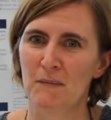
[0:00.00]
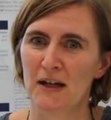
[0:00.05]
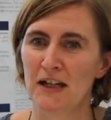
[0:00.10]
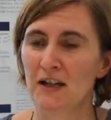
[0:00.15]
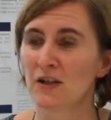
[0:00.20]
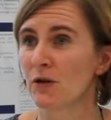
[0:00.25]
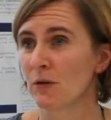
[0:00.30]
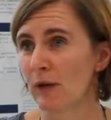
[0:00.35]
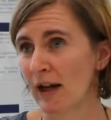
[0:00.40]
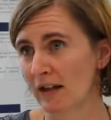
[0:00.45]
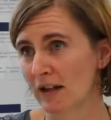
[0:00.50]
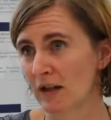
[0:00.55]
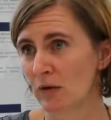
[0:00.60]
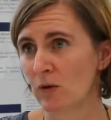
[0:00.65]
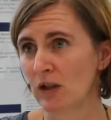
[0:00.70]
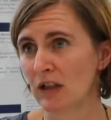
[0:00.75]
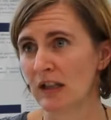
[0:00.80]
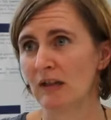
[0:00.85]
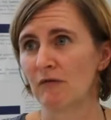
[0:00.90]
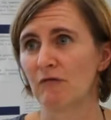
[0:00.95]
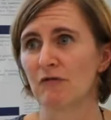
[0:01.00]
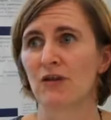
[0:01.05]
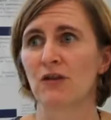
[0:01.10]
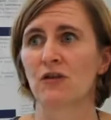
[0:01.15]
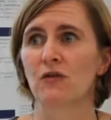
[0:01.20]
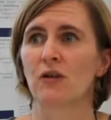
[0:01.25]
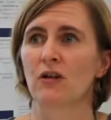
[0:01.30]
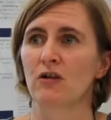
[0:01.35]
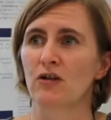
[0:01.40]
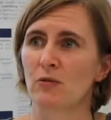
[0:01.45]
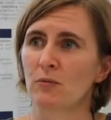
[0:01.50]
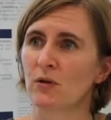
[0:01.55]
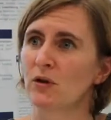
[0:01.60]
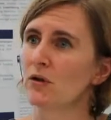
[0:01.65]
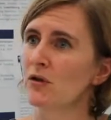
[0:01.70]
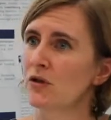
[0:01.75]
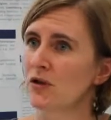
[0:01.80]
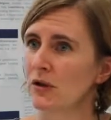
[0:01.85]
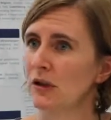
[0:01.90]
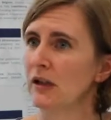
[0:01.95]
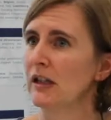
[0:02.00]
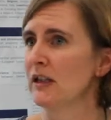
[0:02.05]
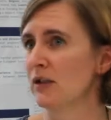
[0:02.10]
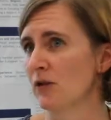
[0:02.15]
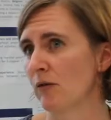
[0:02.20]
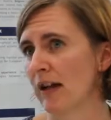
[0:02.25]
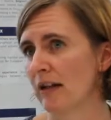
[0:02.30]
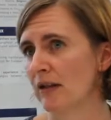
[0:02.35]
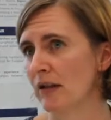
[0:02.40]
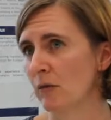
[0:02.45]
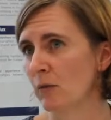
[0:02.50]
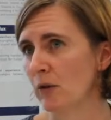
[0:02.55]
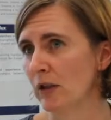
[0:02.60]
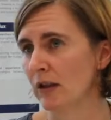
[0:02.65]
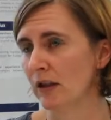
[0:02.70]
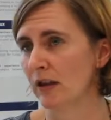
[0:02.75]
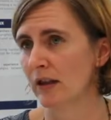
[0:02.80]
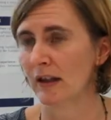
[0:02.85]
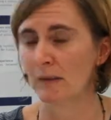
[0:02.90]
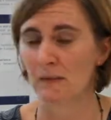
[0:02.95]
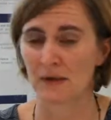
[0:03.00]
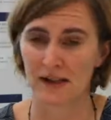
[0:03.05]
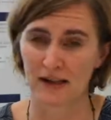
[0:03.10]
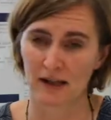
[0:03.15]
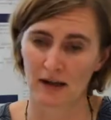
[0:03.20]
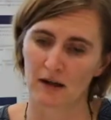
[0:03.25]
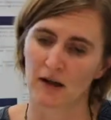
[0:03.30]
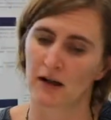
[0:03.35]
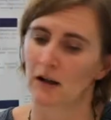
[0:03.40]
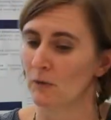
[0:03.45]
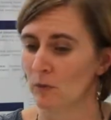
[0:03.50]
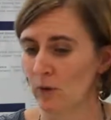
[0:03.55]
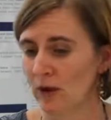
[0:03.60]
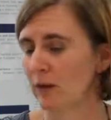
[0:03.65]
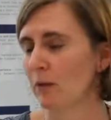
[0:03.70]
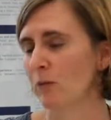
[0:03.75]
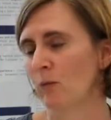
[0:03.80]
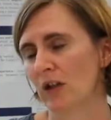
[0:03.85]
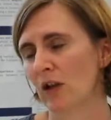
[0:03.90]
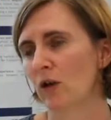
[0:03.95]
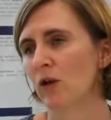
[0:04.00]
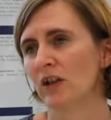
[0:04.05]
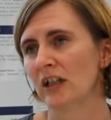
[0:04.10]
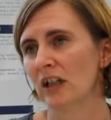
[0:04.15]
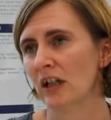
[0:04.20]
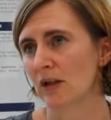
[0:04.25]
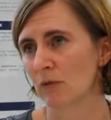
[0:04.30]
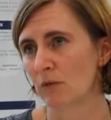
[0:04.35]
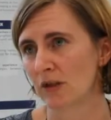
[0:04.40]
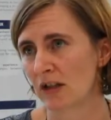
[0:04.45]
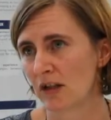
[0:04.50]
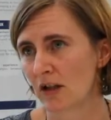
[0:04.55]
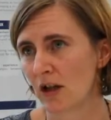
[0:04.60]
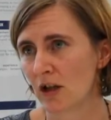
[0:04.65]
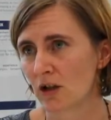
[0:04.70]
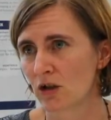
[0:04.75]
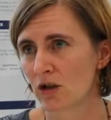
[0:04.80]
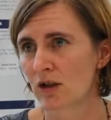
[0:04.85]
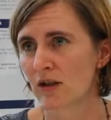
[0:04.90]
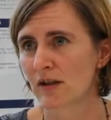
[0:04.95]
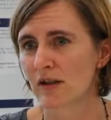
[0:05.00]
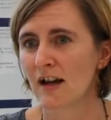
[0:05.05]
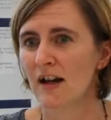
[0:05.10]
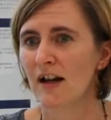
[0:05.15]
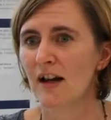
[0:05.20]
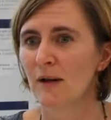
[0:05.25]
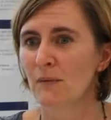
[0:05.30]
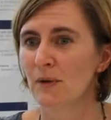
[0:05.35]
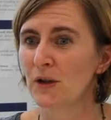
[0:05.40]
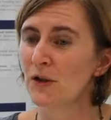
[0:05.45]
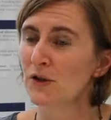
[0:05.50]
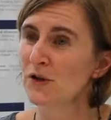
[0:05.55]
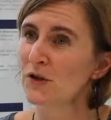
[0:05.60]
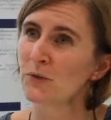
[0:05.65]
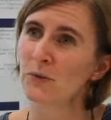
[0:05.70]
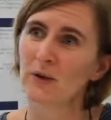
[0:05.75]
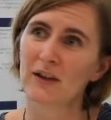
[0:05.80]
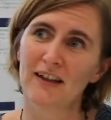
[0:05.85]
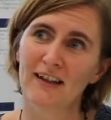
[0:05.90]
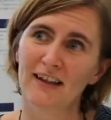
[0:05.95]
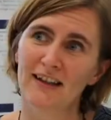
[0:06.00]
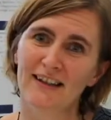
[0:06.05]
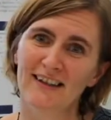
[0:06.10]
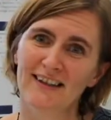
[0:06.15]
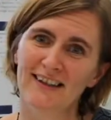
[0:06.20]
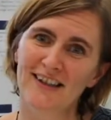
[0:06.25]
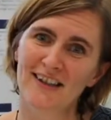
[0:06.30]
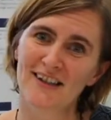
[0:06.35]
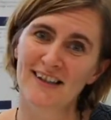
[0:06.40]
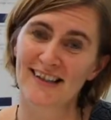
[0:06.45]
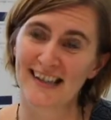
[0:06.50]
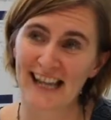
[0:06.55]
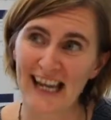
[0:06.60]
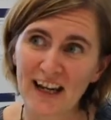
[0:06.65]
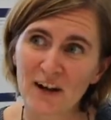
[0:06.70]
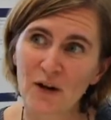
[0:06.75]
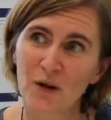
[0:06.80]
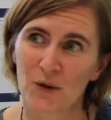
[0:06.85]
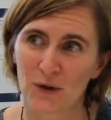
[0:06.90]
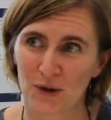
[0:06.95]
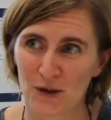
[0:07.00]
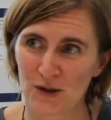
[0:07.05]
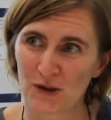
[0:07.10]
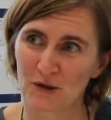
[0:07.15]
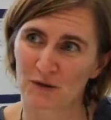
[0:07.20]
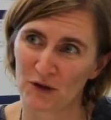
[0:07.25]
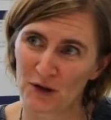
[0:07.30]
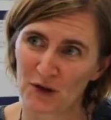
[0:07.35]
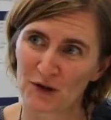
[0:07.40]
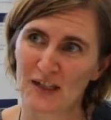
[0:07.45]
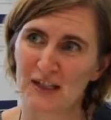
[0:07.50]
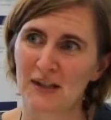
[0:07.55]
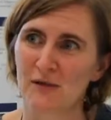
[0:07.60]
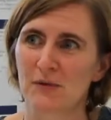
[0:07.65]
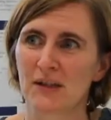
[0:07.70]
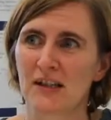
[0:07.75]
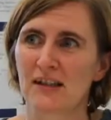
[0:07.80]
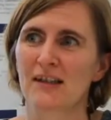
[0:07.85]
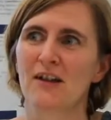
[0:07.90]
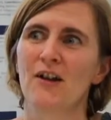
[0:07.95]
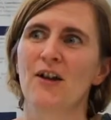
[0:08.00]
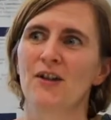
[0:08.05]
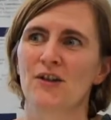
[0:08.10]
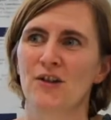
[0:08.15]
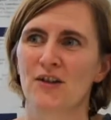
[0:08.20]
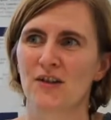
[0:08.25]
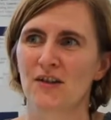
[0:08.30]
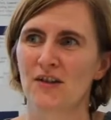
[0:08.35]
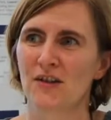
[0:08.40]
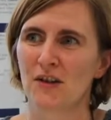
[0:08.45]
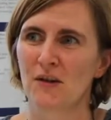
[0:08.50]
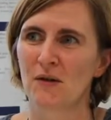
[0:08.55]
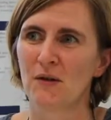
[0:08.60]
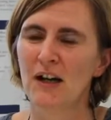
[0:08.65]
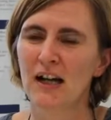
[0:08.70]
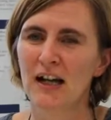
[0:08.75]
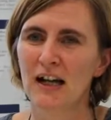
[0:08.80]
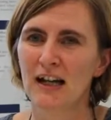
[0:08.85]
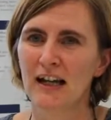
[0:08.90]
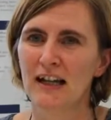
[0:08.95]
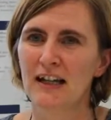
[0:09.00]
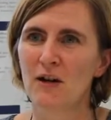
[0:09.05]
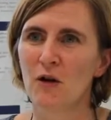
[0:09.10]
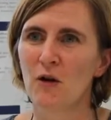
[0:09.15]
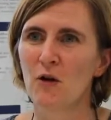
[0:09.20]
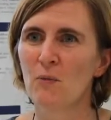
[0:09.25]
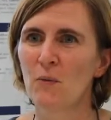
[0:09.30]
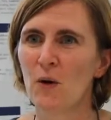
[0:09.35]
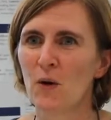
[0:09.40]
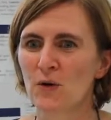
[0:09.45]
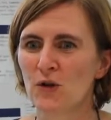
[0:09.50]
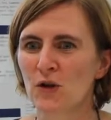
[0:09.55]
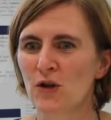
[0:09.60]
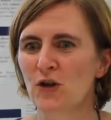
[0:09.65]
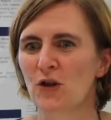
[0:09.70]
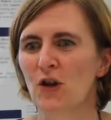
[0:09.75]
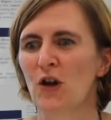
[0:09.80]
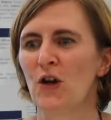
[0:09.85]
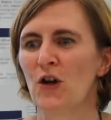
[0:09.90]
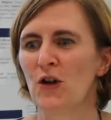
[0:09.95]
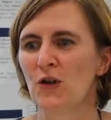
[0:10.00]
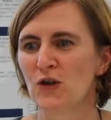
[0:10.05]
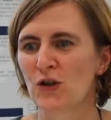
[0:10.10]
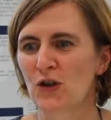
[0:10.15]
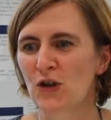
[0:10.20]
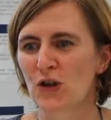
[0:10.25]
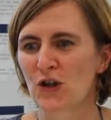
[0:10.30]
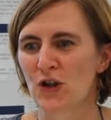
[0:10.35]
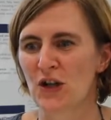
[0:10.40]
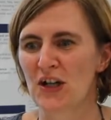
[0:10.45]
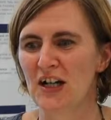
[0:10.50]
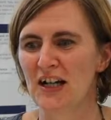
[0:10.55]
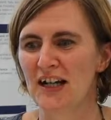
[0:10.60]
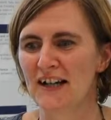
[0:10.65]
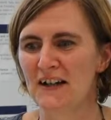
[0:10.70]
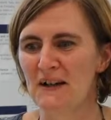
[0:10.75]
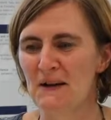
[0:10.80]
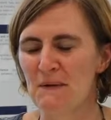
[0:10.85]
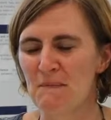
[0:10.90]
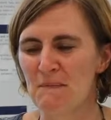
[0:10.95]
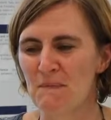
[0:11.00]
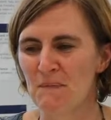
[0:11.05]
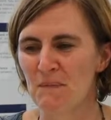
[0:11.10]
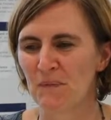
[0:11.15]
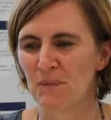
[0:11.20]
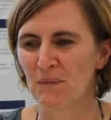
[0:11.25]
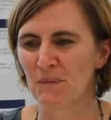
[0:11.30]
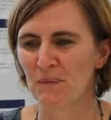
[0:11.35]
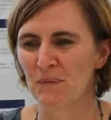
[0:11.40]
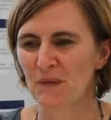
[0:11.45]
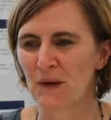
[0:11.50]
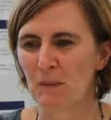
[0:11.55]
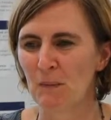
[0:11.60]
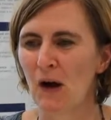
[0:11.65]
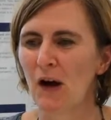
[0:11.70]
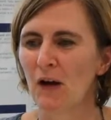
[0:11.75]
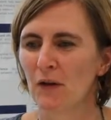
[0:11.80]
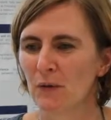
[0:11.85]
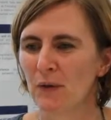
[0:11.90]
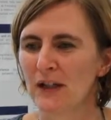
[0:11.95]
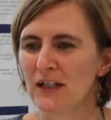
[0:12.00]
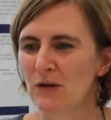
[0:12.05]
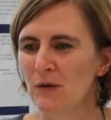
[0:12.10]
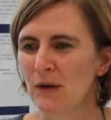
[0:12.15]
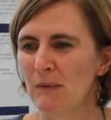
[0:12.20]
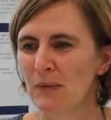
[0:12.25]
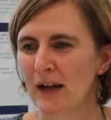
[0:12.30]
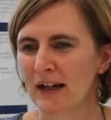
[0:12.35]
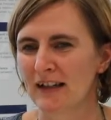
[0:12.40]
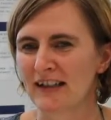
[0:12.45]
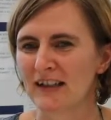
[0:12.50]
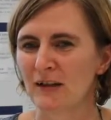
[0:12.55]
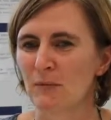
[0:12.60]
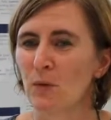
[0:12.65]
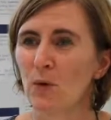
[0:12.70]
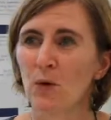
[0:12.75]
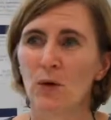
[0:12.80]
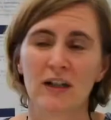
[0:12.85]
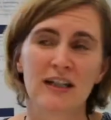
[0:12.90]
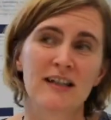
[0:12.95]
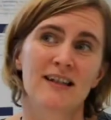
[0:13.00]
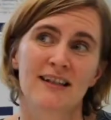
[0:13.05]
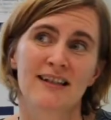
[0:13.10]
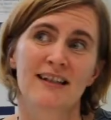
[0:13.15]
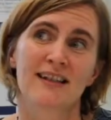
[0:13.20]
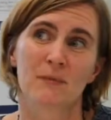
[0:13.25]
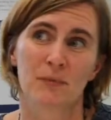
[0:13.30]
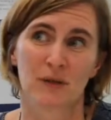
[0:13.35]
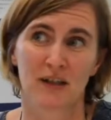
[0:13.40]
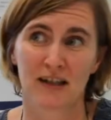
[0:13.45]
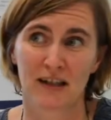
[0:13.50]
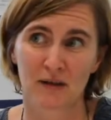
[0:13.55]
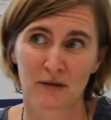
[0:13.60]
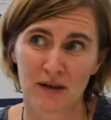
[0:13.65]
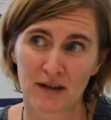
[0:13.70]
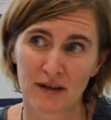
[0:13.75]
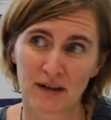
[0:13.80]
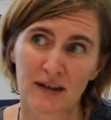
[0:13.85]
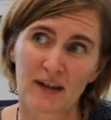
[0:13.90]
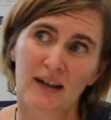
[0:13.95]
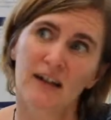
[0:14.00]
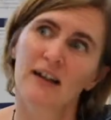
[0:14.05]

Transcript: interacting with the infrastructure, but also interacting with them, with all the other researchers, but also with the stakeholders of all these researchers. So it almost turns the pathway to impact in a more interdisciplinary